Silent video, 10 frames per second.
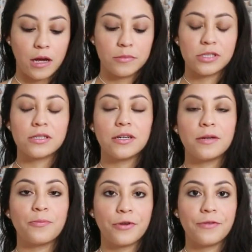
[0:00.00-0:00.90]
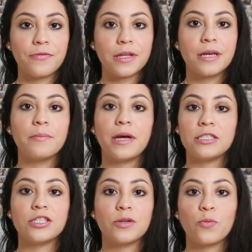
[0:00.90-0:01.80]
I'm just gonna briefly
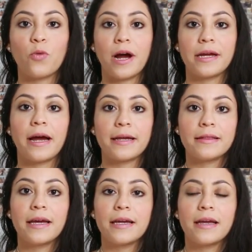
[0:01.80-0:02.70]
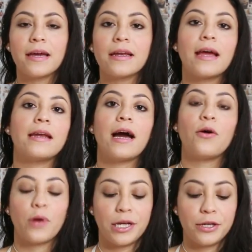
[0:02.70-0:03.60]
mention why I like it and
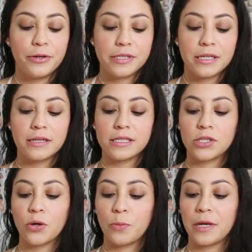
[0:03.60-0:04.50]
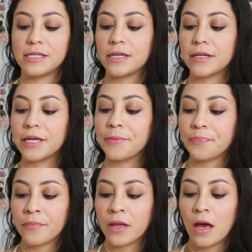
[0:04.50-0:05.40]
how I use it so basically
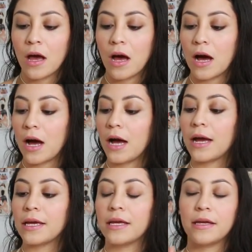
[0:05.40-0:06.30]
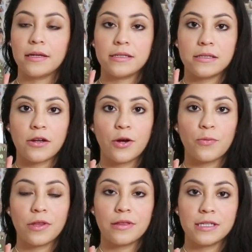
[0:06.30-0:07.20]
I start
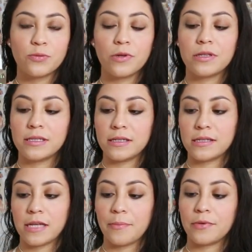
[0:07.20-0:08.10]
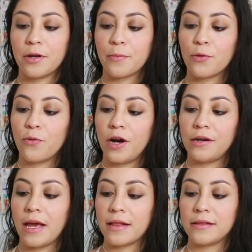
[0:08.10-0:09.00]
with this one this is step number
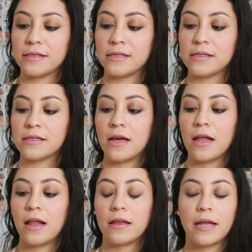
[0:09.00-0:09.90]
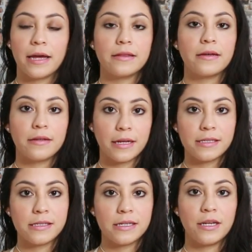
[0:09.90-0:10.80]
one and this is like the
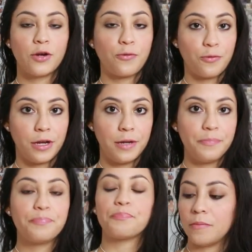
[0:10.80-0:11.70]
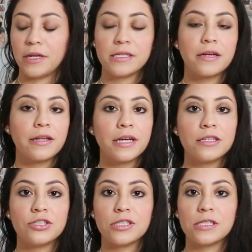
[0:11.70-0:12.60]
cleansing cream
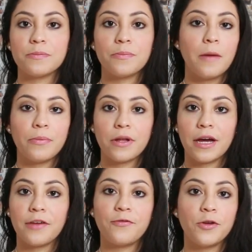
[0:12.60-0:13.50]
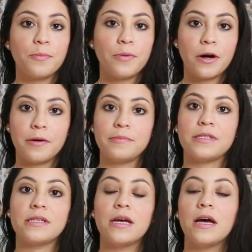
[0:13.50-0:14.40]
Basically, just apply a few
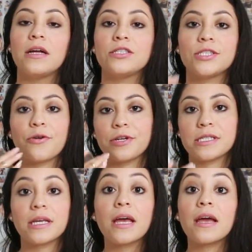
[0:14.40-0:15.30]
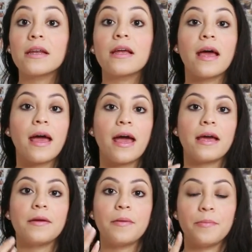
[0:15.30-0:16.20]
pumps to your skin
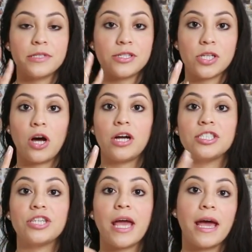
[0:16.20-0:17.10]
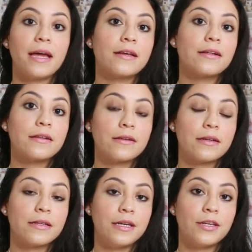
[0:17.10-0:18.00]
and massage and
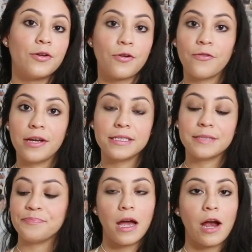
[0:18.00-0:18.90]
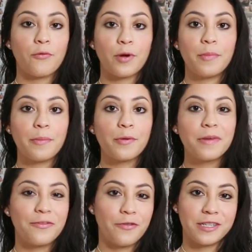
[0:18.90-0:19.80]
clean your face. I uh, remember
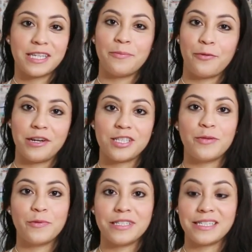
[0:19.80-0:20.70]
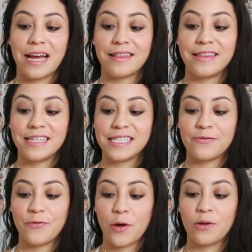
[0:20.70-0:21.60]
my first impression was that this
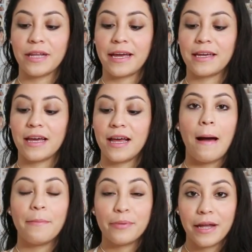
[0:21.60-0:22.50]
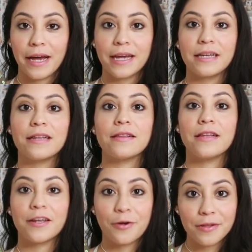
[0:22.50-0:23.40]
felt like applying
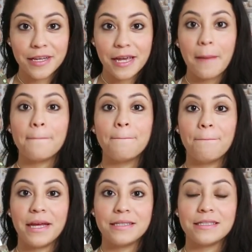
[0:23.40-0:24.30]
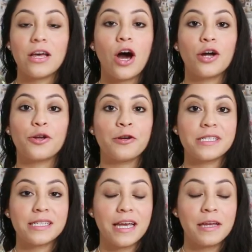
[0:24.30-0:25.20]
literally mint on your
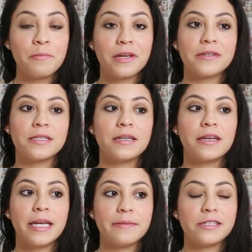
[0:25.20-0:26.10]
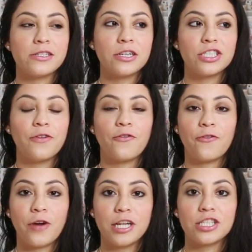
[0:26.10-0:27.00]
skin because it gives such a
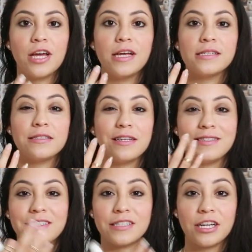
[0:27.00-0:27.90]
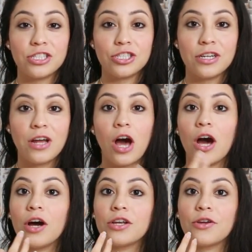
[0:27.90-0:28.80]
fresh sensation
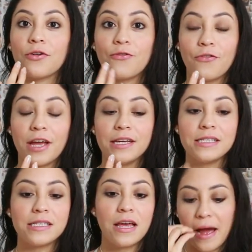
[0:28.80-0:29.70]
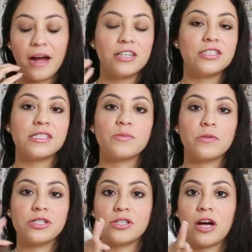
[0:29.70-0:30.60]
on your face. I just
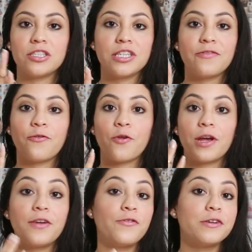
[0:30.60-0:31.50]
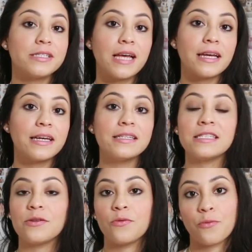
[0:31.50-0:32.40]
massage it for a few
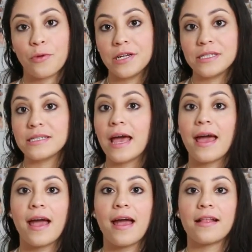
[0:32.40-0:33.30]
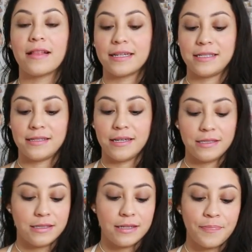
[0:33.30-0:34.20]
seconds, rinse, and that's
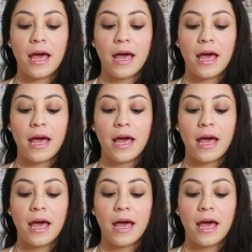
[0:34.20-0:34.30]
it.